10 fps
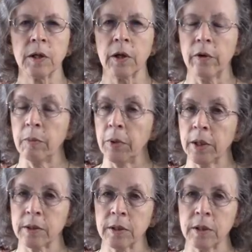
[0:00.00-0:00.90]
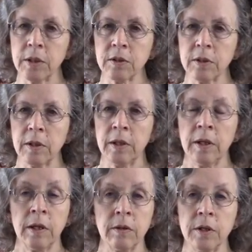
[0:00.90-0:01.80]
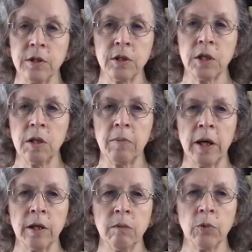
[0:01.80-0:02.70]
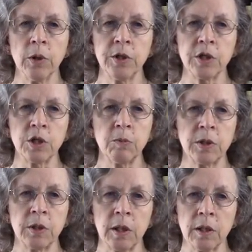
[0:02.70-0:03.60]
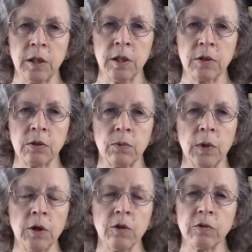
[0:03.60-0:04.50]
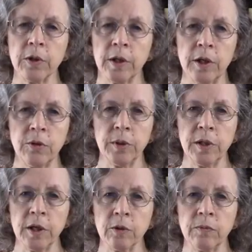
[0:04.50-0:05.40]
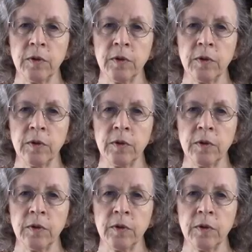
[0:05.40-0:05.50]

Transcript: Chiropractic doesn't. They just keep adding more adjustment techniques, well over a hundred now.